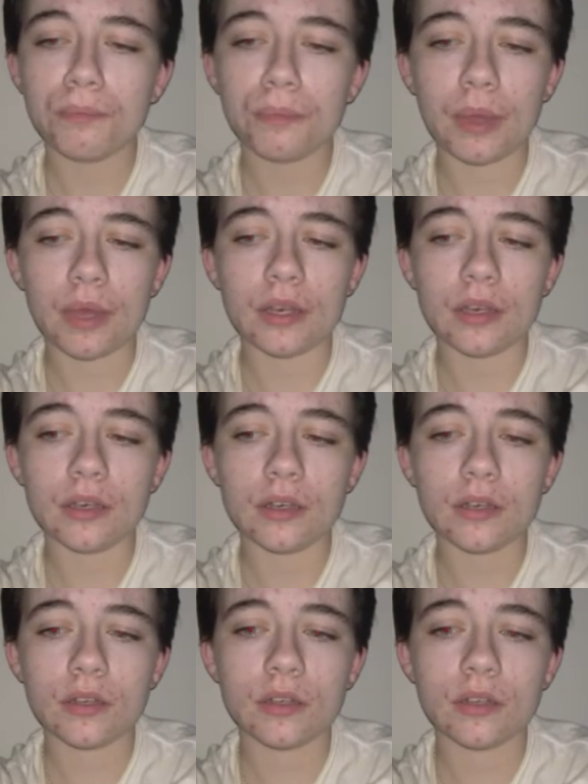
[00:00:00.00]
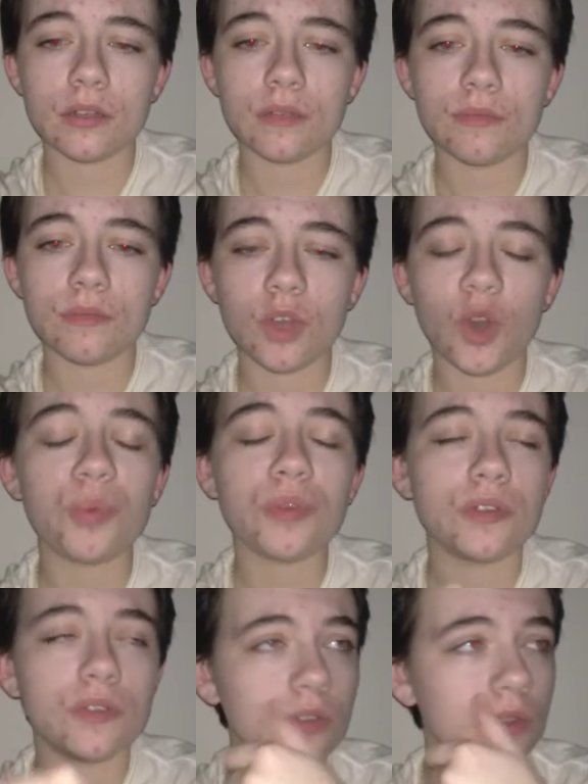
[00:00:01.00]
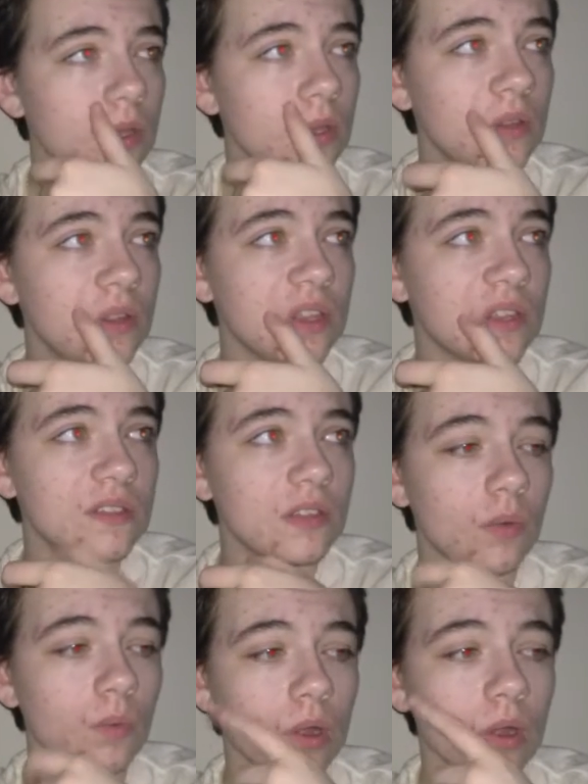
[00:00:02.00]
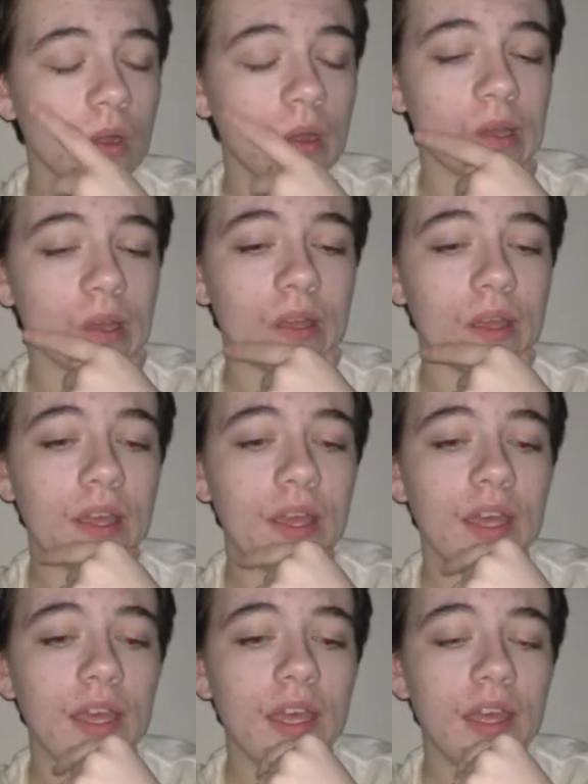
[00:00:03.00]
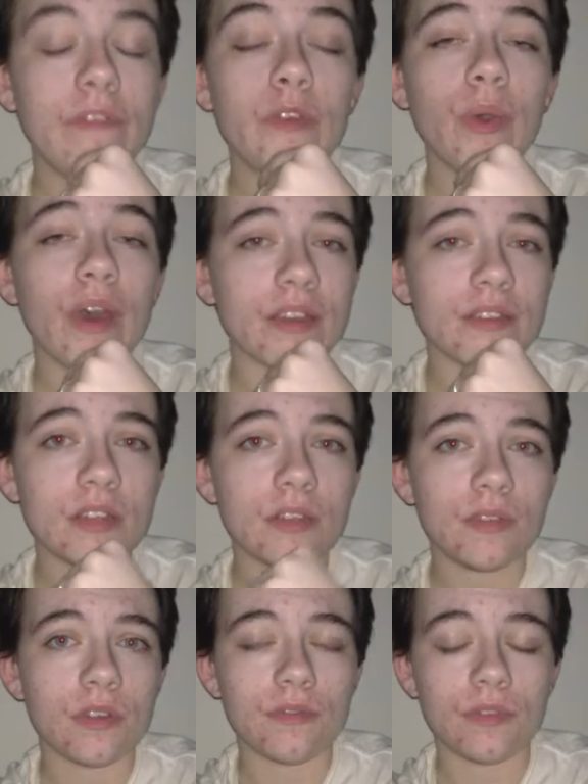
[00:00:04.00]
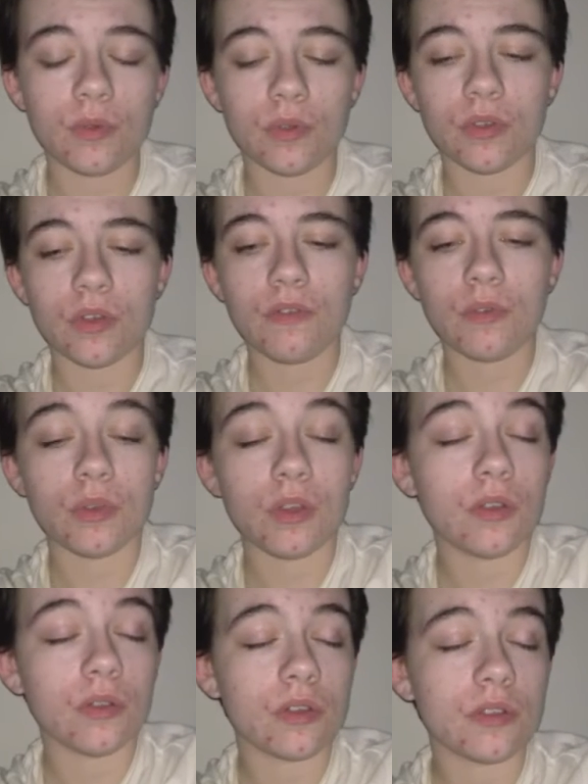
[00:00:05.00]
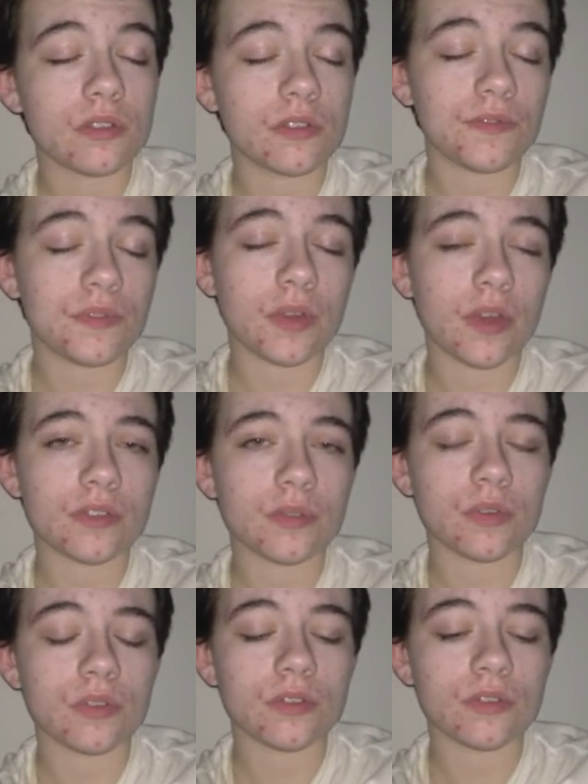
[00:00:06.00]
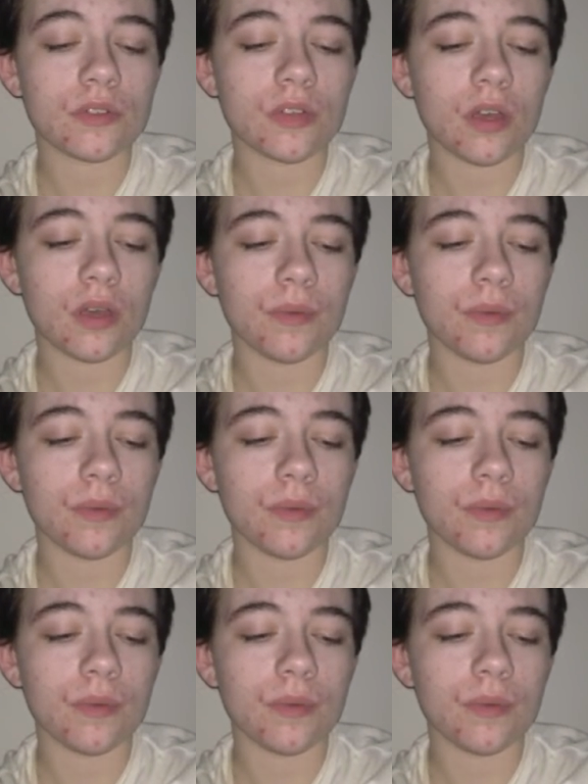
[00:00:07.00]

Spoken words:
but open to the extent where if you asked, if you were curious, if you asked questions,